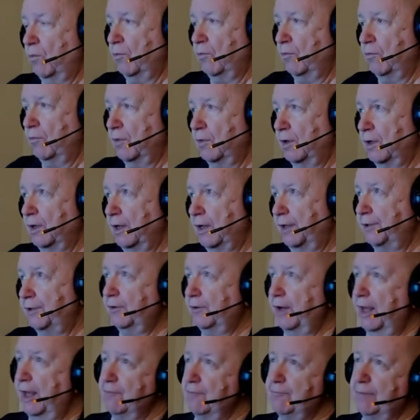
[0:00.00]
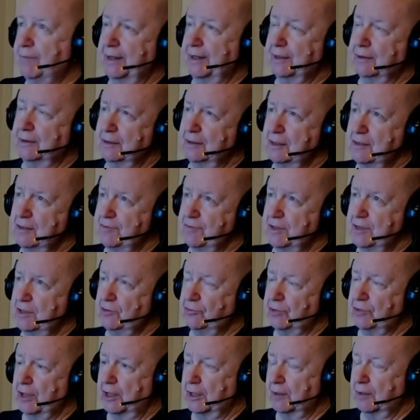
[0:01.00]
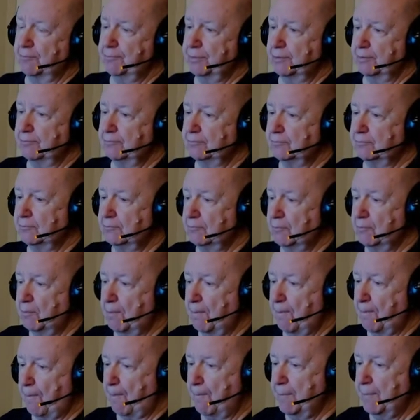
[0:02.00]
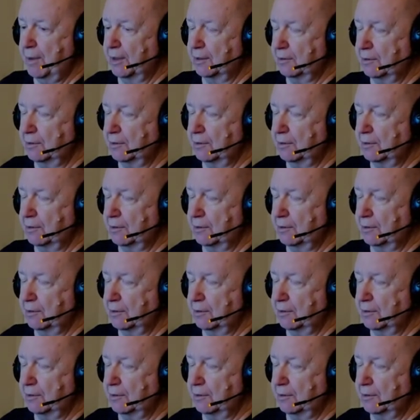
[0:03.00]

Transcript: I don't have my TV set up, but